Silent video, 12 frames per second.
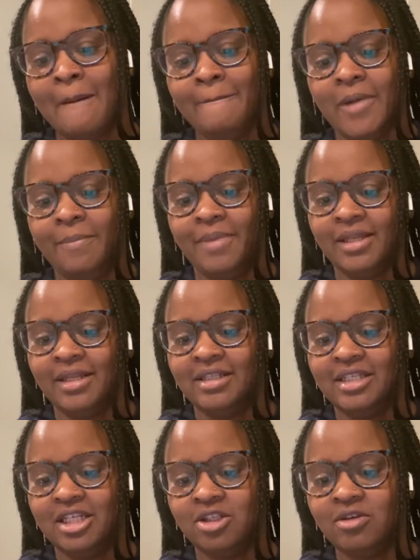but being
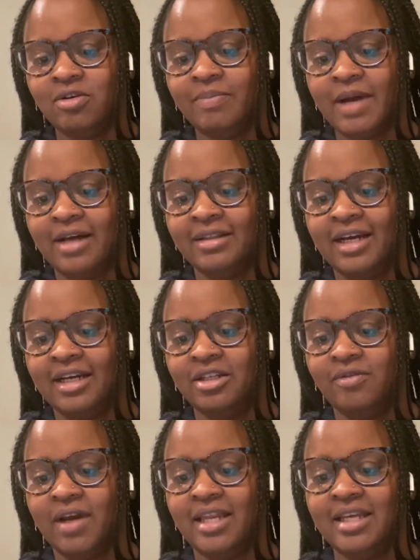intentional about not
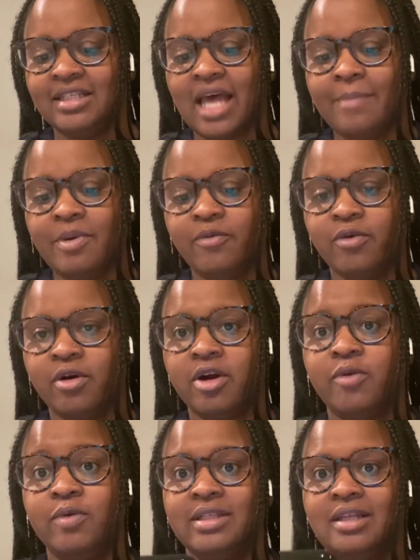doing any type of work
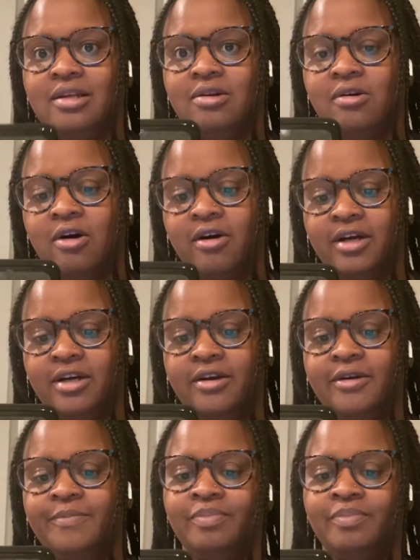was a little harder.